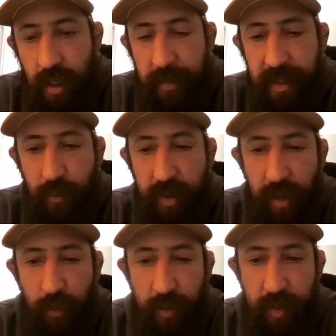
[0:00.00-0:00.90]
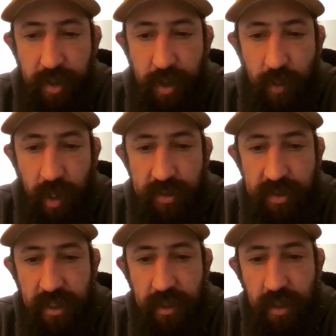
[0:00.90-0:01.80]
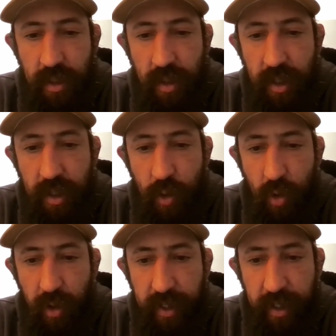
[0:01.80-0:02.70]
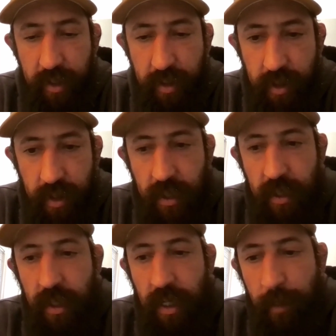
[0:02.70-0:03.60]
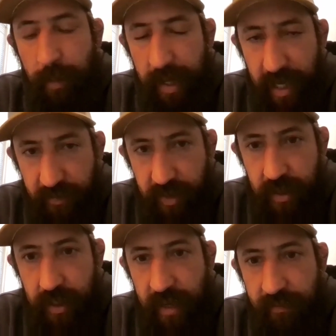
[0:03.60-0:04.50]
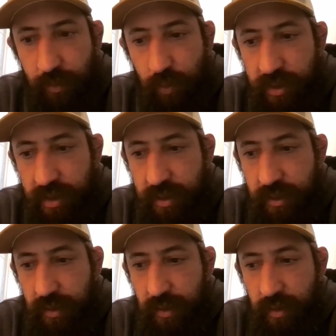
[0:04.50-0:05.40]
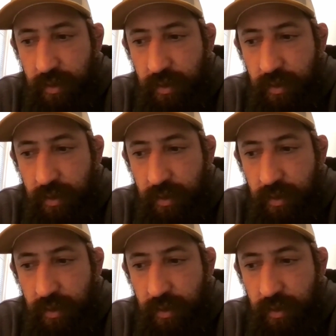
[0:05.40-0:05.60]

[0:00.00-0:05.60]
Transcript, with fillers: I mean, when I went with when I was in Oregon, I met Evan. Evan was